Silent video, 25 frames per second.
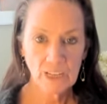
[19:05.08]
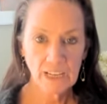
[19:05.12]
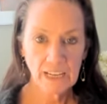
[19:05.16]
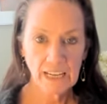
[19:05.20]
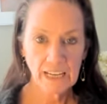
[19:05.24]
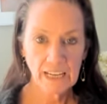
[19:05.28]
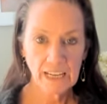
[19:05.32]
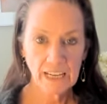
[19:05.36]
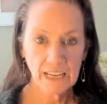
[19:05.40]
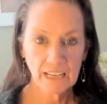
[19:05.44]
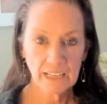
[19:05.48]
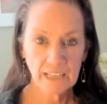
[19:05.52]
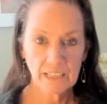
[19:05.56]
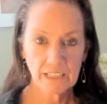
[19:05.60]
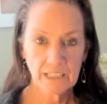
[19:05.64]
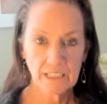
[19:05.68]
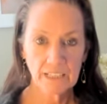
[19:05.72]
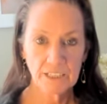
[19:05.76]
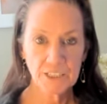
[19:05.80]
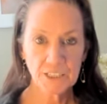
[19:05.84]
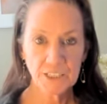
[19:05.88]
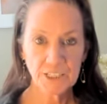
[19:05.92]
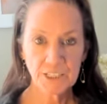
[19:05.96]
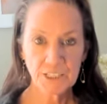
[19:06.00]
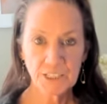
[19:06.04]
And
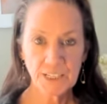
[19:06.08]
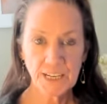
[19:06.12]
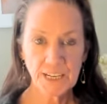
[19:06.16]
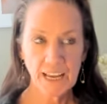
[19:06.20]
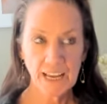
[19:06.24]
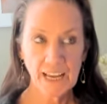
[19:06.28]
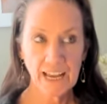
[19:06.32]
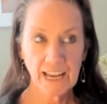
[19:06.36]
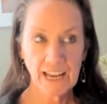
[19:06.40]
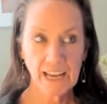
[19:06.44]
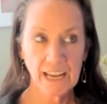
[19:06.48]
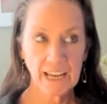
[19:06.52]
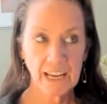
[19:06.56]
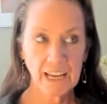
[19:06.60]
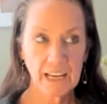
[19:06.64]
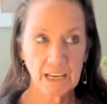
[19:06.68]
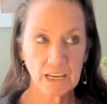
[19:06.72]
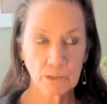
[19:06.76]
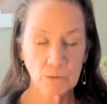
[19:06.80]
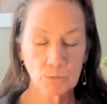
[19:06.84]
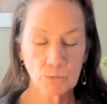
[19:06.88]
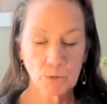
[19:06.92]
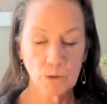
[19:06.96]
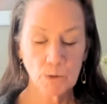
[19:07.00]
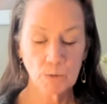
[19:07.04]
then just to
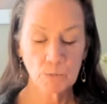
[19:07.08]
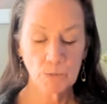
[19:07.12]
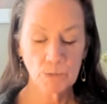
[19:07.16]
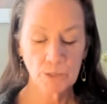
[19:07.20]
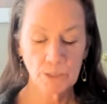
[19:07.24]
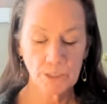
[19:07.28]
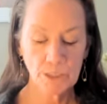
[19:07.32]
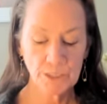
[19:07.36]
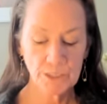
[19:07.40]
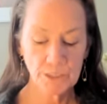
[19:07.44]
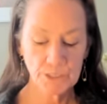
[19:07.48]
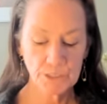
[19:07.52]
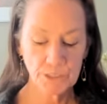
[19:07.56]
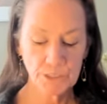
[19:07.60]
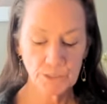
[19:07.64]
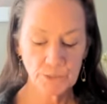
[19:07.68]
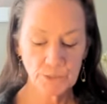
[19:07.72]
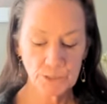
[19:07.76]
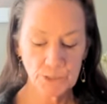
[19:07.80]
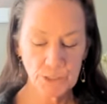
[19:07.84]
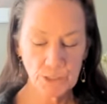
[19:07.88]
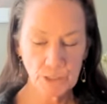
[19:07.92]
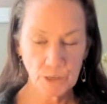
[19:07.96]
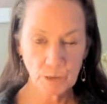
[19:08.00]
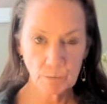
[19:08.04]
end, what we're going to do
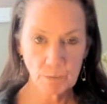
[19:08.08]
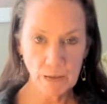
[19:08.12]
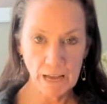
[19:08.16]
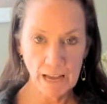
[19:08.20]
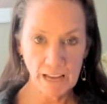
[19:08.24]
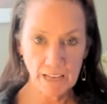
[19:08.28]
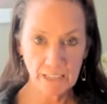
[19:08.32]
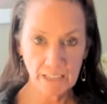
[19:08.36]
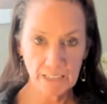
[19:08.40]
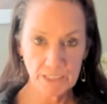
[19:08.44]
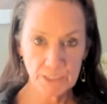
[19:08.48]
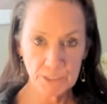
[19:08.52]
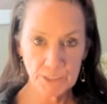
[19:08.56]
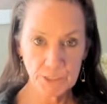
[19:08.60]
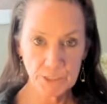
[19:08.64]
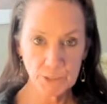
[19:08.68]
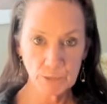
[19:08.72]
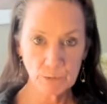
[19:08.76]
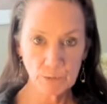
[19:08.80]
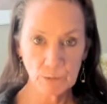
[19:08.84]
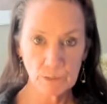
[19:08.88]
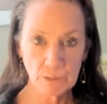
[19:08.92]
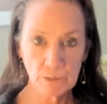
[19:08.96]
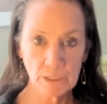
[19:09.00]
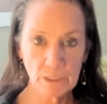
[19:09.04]
is go back
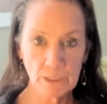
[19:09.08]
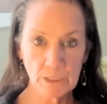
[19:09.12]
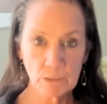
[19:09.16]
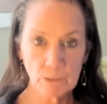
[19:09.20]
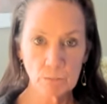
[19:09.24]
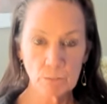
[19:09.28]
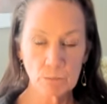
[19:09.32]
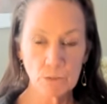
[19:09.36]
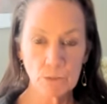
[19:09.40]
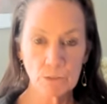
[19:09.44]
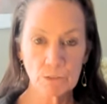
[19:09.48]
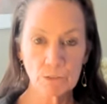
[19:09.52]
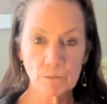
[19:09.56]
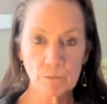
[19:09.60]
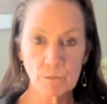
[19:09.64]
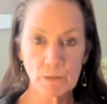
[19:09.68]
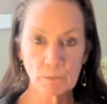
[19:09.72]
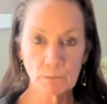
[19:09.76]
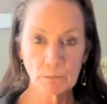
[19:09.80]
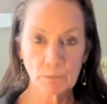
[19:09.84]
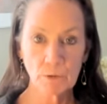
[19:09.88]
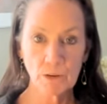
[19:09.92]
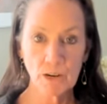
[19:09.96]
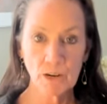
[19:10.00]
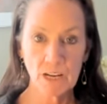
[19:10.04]
into a little
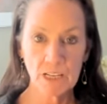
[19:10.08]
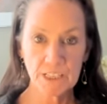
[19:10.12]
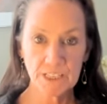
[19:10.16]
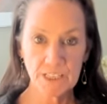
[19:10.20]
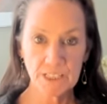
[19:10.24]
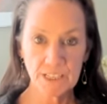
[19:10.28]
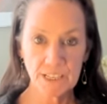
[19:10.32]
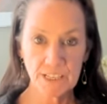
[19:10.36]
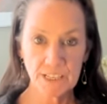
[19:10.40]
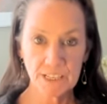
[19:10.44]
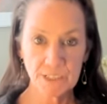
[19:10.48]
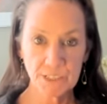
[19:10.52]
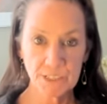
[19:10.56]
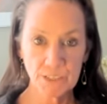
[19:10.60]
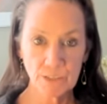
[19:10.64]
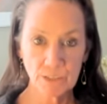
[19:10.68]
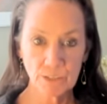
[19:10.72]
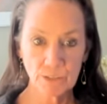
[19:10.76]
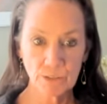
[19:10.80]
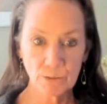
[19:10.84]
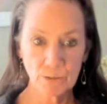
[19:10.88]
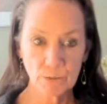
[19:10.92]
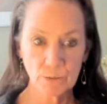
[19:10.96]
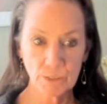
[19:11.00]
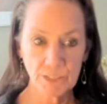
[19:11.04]
movement process.
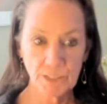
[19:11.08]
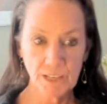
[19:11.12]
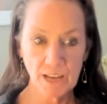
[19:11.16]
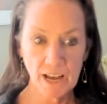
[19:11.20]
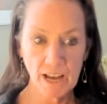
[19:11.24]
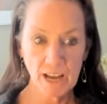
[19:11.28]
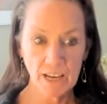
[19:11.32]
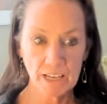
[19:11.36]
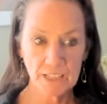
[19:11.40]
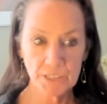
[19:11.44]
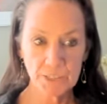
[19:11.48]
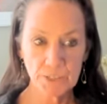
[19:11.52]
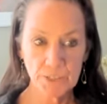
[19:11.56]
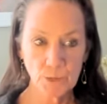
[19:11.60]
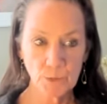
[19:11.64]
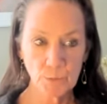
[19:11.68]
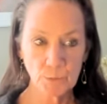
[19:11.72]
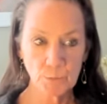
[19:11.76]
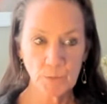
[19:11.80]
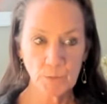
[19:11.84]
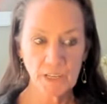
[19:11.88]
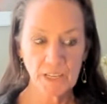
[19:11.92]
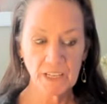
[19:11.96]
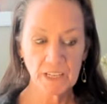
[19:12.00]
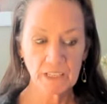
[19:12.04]
So with the eyes
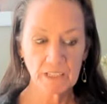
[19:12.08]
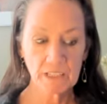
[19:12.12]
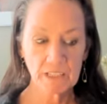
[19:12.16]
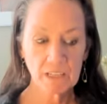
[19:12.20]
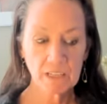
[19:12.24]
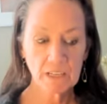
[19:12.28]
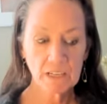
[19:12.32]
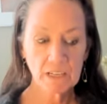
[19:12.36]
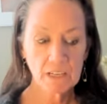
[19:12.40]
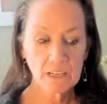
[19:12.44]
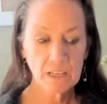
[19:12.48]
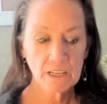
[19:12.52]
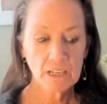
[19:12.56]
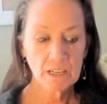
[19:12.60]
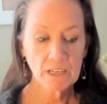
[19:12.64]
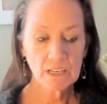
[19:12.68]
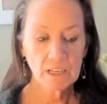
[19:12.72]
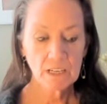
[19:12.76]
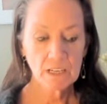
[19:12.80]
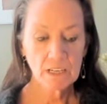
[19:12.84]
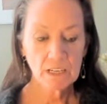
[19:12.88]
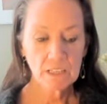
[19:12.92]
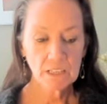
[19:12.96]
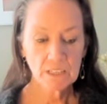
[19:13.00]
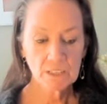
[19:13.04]
open,
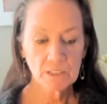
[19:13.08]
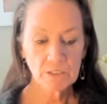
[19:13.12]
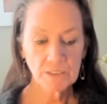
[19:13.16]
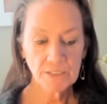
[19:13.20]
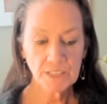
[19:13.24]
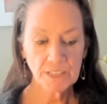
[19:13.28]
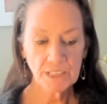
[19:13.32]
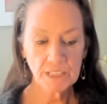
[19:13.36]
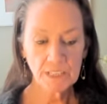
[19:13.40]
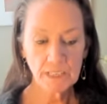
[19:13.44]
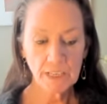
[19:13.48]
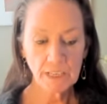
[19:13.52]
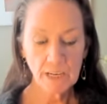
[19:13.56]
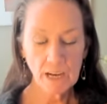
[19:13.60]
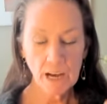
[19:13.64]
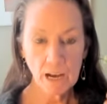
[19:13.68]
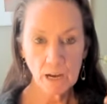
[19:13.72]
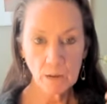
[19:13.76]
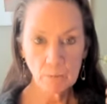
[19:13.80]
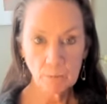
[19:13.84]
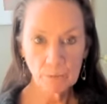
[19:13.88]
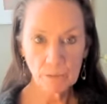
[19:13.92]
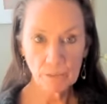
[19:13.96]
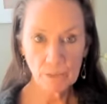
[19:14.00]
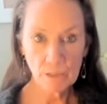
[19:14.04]
you're thinking
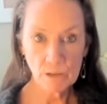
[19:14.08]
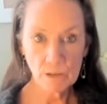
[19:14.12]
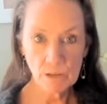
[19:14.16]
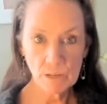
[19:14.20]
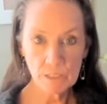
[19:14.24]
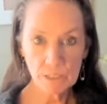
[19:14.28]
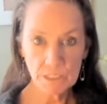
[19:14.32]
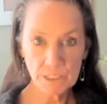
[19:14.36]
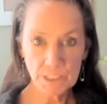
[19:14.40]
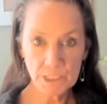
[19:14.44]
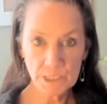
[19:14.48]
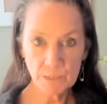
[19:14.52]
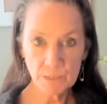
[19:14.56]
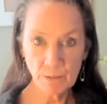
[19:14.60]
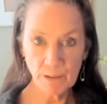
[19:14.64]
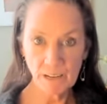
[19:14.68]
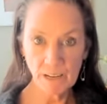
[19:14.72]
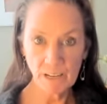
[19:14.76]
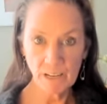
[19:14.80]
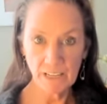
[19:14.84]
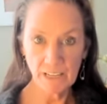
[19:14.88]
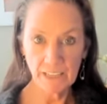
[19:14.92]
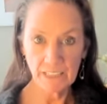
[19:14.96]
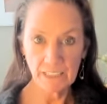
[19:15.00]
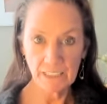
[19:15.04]
up along the
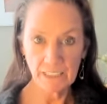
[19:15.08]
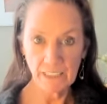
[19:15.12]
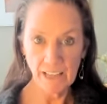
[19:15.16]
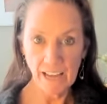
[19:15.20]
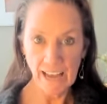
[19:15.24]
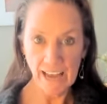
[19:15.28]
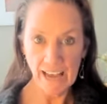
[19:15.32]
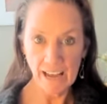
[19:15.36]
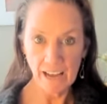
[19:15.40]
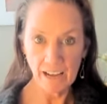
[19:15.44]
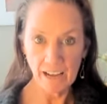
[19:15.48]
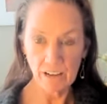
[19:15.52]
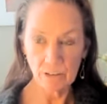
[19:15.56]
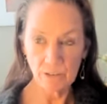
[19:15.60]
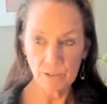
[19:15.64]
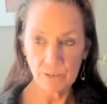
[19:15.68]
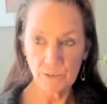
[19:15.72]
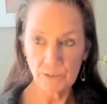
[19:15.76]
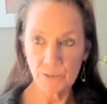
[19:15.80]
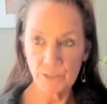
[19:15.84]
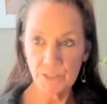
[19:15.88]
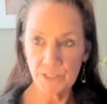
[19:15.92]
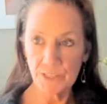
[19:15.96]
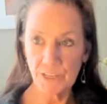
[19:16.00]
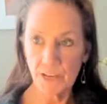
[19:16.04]
spine, out
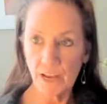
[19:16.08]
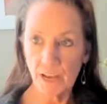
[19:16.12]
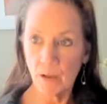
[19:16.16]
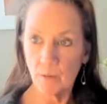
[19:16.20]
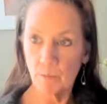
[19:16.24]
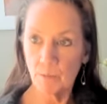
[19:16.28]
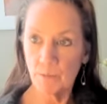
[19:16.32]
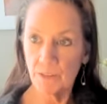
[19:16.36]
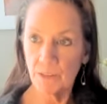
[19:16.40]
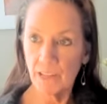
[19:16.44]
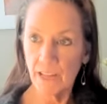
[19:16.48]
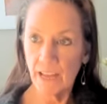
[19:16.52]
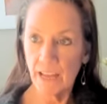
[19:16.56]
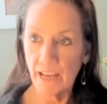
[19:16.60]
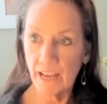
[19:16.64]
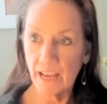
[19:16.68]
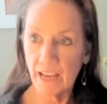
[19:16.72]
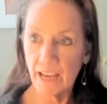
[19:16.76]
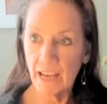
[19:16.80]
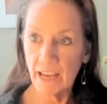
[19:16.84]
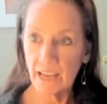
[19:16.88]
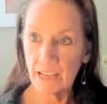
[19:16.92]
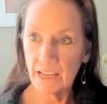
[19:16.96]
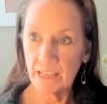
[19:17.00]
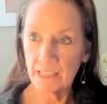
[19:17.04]
through the top of the
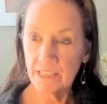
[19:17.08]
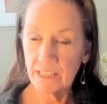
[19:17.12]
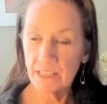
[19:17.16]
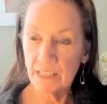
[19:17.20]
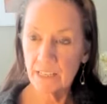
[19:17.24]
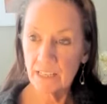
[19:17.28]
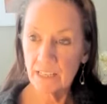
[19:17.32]
head,